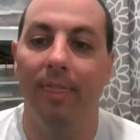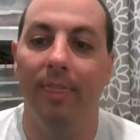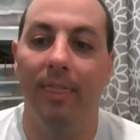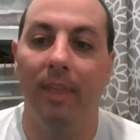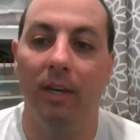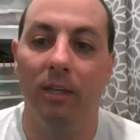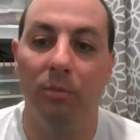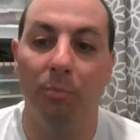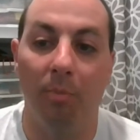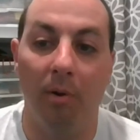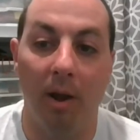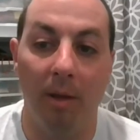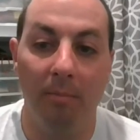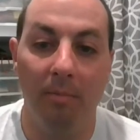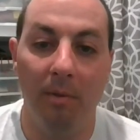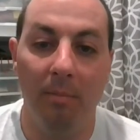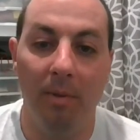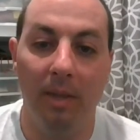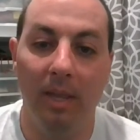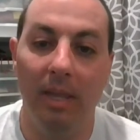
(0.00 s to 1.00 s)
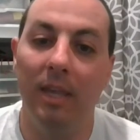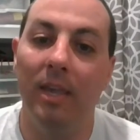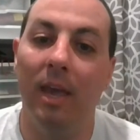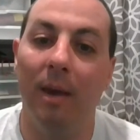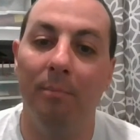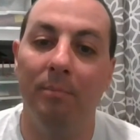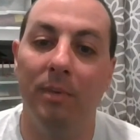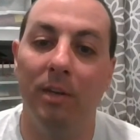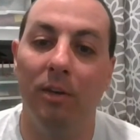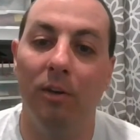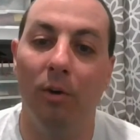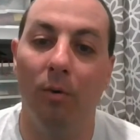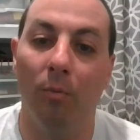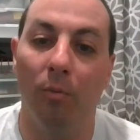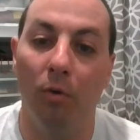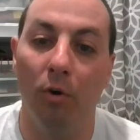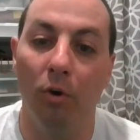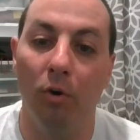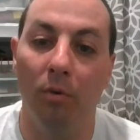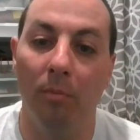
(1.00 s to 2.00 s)
that is probably being kept in your
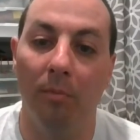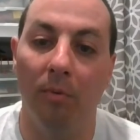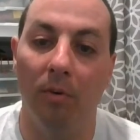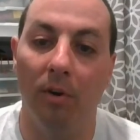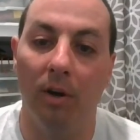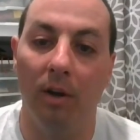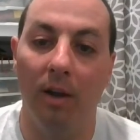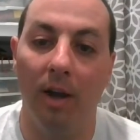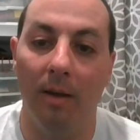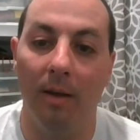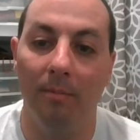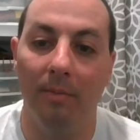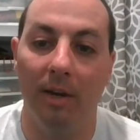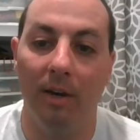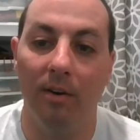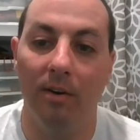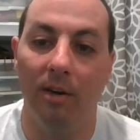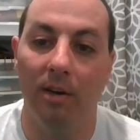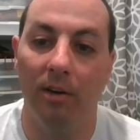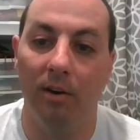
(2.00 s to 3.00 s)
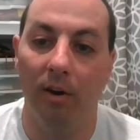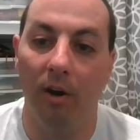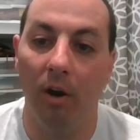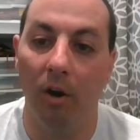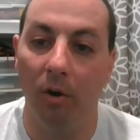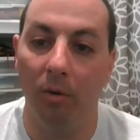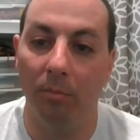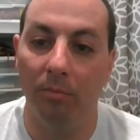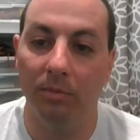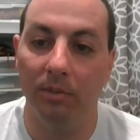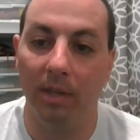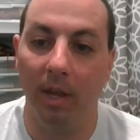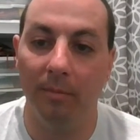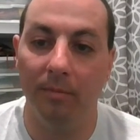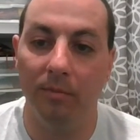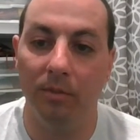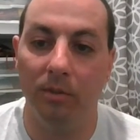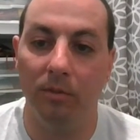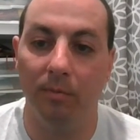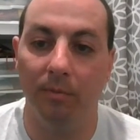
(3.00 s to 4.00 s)
room or a common area in your home,
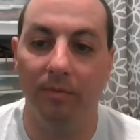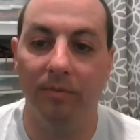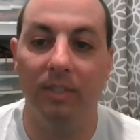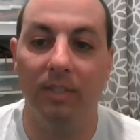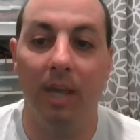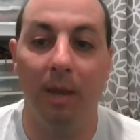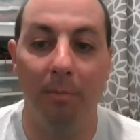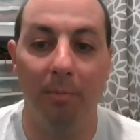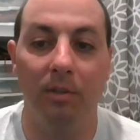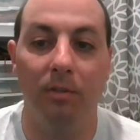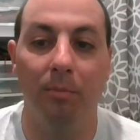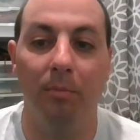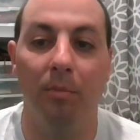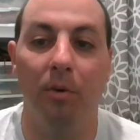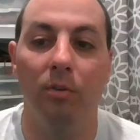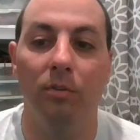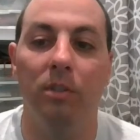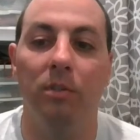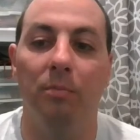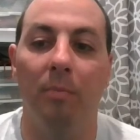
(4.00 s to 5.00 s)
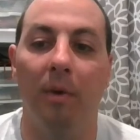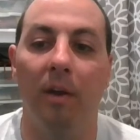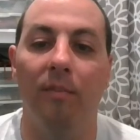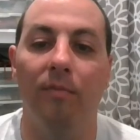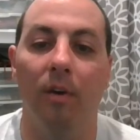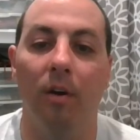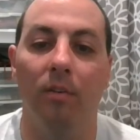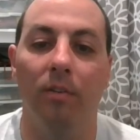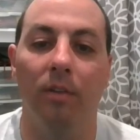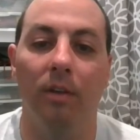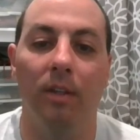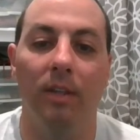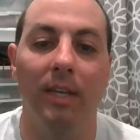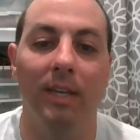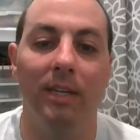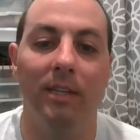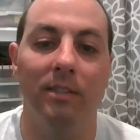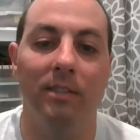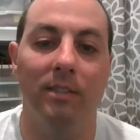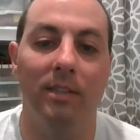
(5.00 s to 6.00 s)
cypress mulch is by far the
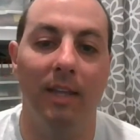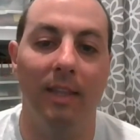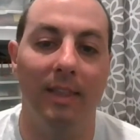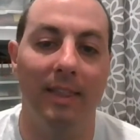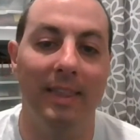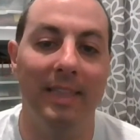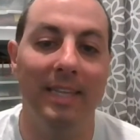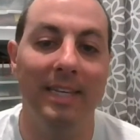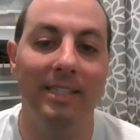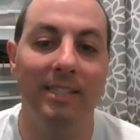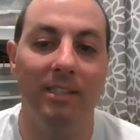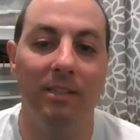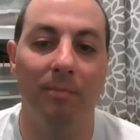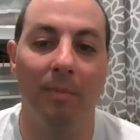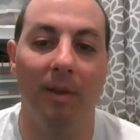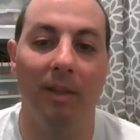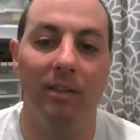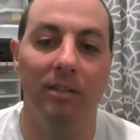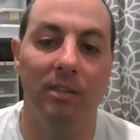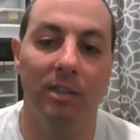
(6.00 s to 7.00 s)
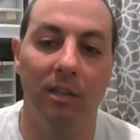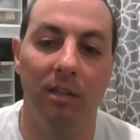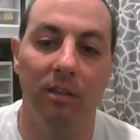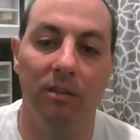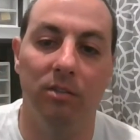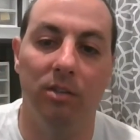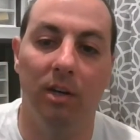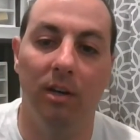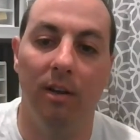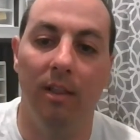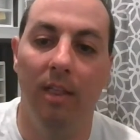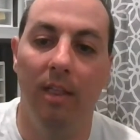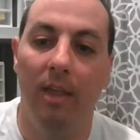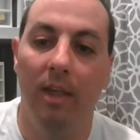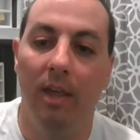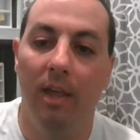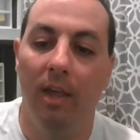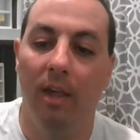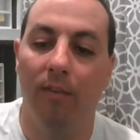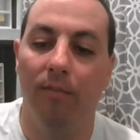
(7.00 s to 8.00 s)
cleanest and least smelly solution.
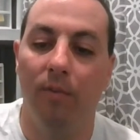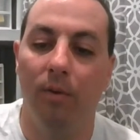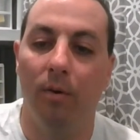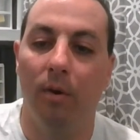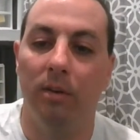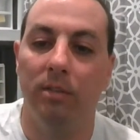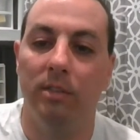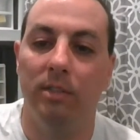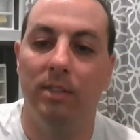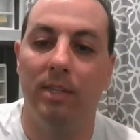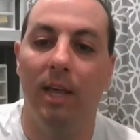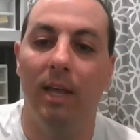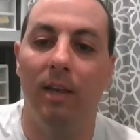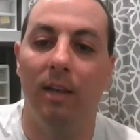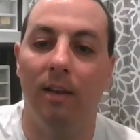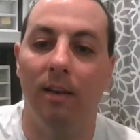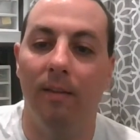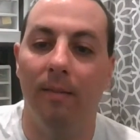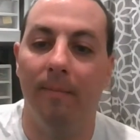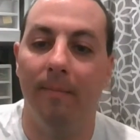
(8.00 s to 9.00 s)
If you are set